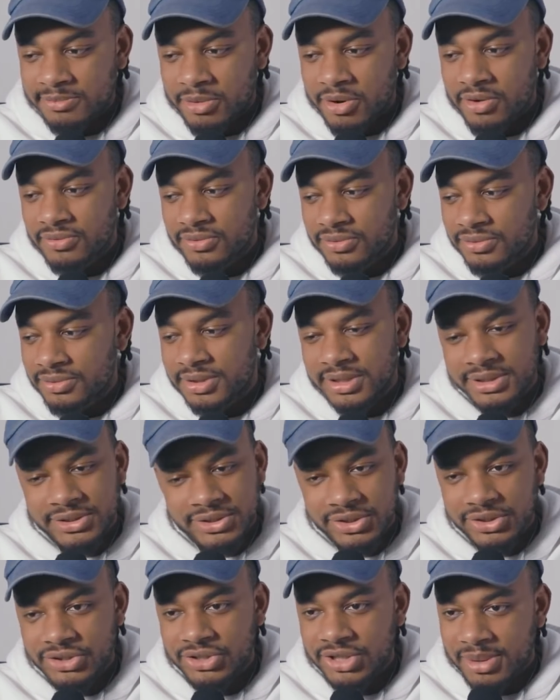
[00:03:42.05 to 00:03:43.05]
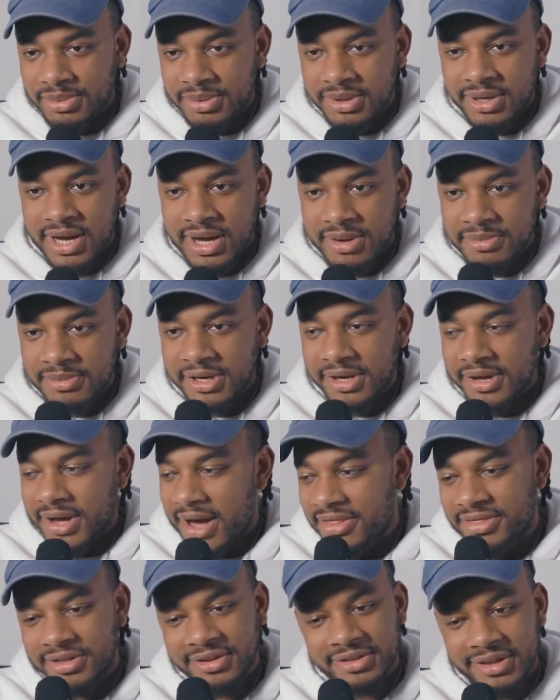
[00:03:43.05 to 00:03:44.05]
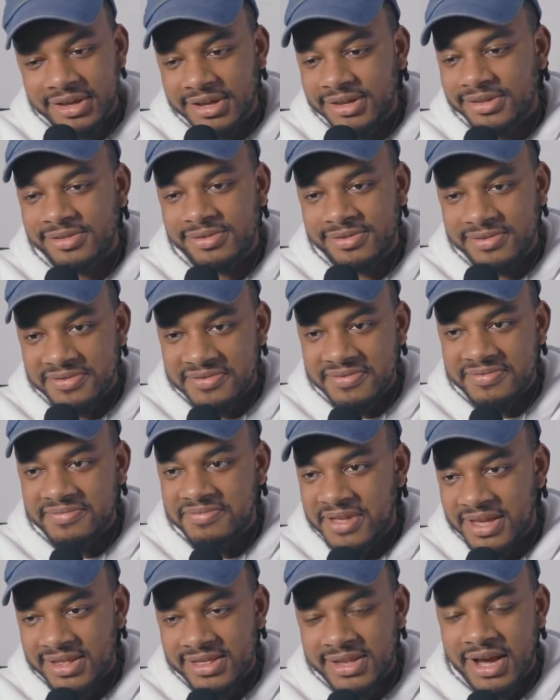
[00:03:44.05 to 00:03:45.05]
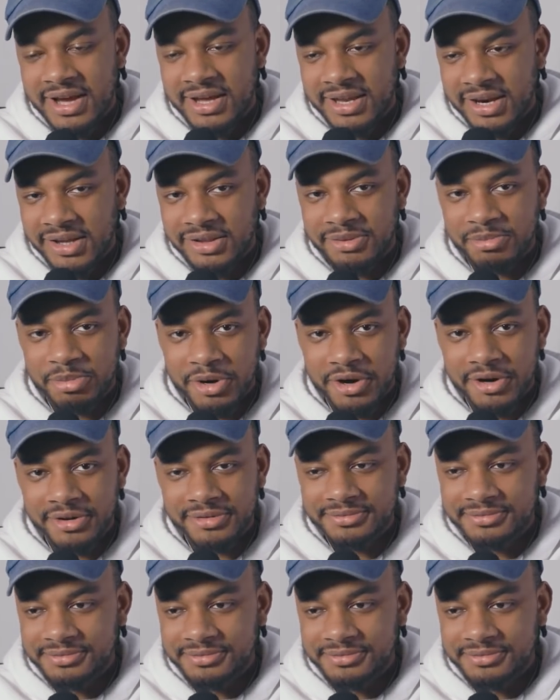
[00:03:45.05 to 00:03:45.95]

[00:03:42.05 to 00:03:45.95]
Marvel does a good job with comedy. I think they knock it out the park.